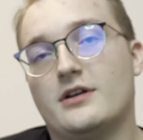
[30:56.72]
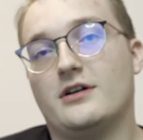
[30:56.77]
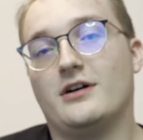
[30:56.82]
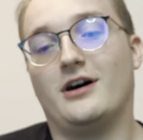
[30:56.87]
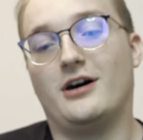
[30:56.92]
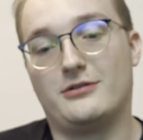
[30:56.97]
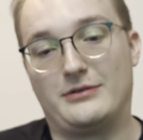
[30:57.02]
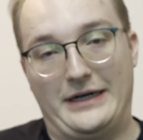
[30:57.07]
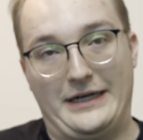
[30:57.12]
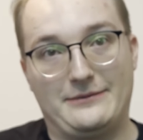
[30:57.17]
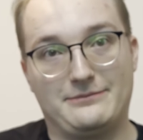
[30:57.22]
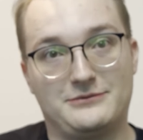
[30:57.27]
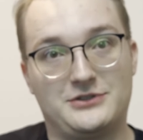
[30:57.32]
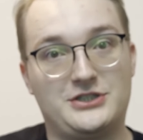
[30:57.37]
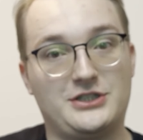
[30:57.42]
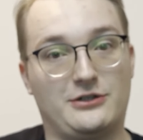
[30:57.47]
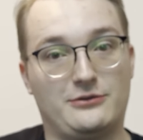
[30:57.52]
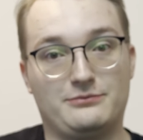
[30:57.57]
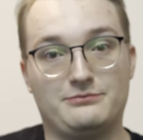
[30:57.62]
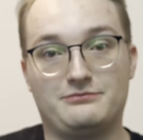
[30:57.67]
All right,
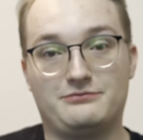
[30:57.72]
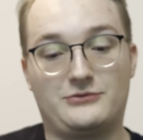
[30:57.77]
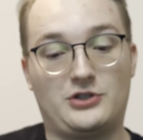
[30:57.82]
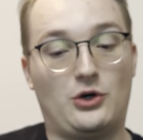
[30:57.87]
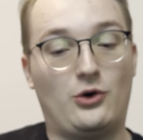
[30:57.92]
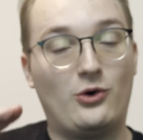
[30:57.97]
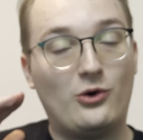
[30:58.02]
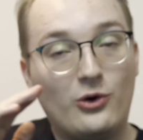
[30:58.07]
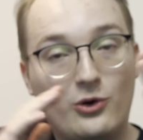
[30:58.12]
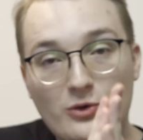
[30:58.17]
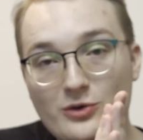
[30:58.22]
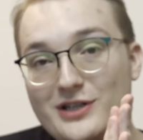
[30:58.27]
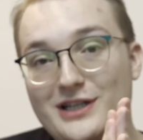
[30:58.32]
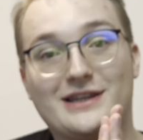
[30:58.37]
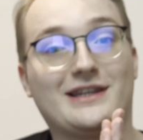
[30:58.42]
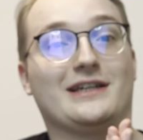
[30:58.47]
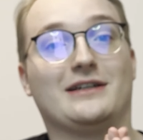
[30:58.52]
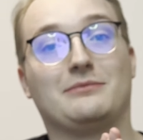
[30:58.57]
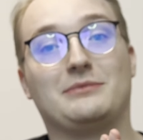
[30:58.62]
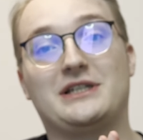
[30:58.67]
so the only
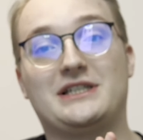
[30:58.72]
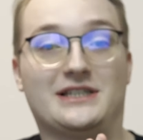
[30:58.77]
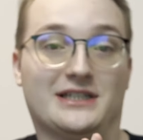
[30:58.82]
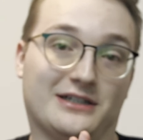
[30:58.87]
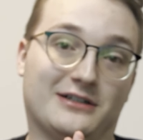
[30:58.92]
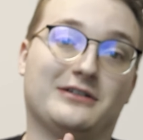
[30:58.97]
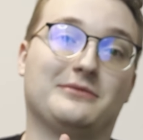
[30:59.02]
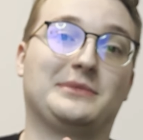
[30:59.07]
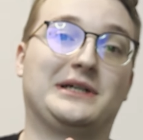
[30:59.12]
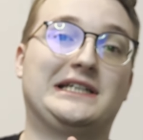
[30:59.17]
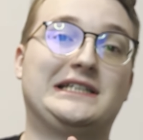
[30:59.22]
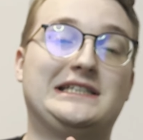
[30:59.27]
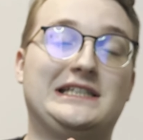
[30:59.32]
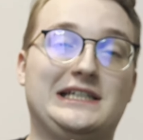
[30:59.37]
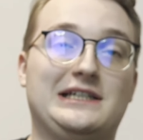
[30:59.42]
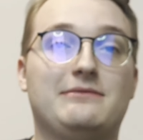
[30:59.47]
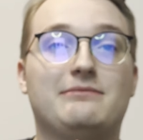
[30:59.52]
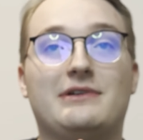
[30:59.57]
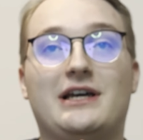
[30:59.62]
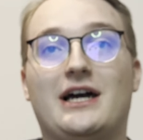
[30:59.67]
thing missing on my
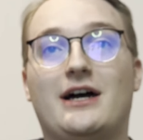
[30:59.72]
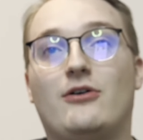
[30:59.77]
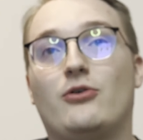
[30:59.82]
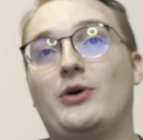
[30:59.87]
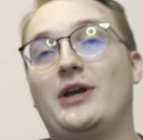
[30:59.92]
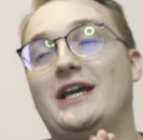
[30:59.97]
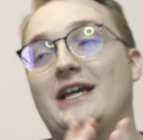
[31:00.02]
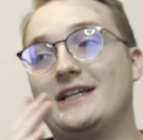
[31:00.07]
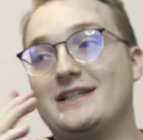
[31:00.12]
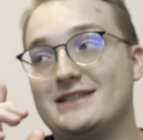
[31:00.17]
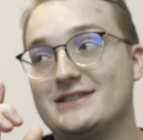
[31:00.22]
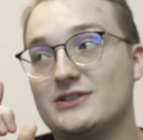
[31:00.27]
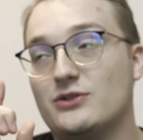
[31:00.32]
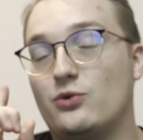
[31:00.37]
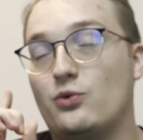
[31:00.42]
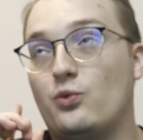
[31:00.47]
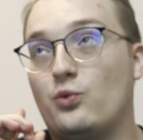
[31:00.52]
team now is